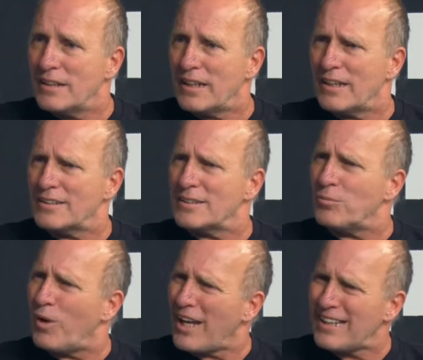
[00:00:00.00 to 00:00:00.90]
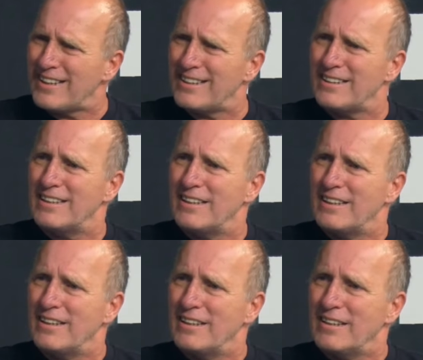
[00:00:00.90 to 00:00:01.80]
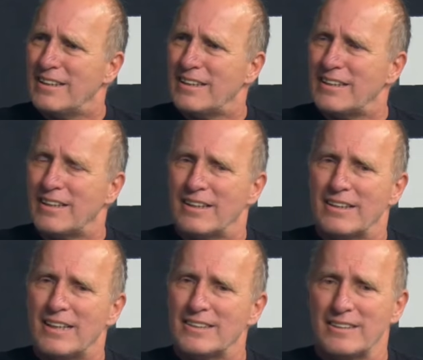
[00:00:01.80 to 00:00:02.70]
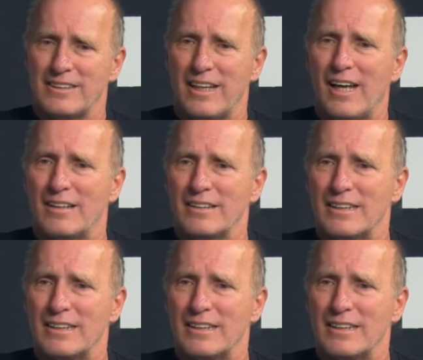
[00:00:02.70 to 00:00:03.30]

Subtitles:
And I said, "What?" And he said, "Yeah."